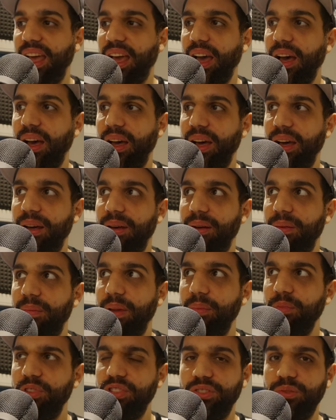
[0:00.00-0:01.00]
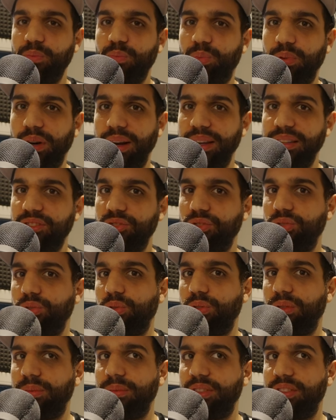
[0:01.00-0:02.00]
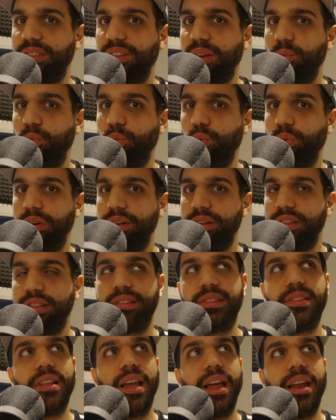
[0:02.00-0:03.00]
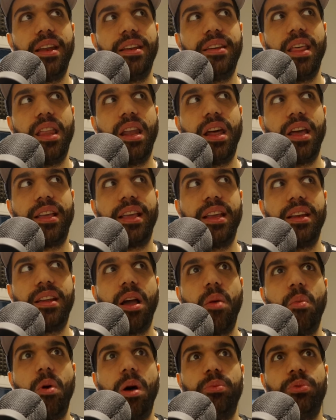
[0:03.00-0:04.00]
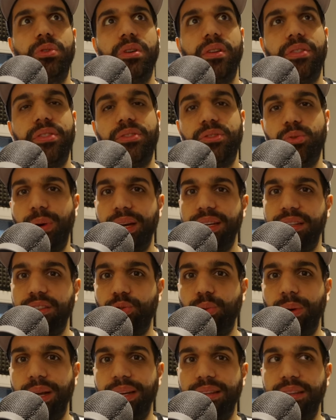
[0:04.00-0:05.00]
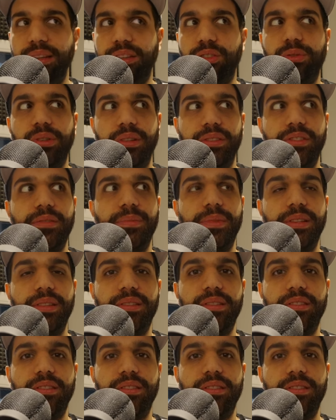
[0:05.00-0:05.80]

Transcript: Uh, maybe just brainstorm some words that, that I can come up with 2020 Christmas.